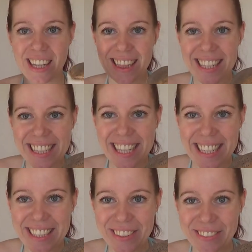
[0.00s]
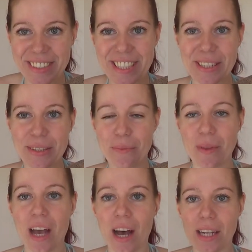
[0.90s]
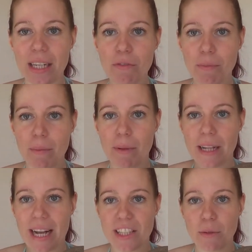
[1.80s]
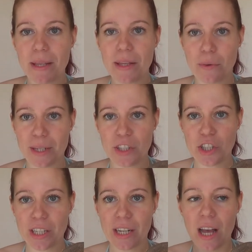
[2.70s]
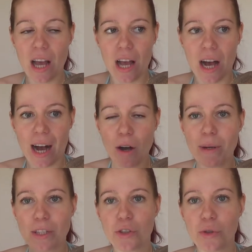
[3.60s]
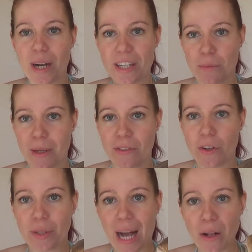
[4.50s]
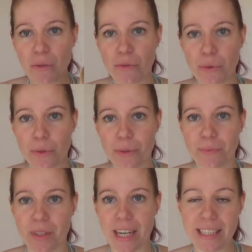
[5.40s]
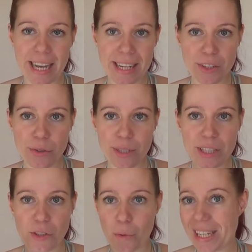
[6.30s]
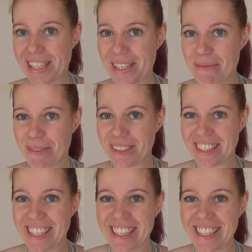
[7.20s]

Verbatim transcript: Let's get into the video. A lot of people ask me the question, how much do I spend on our food? And the answer is quite simple.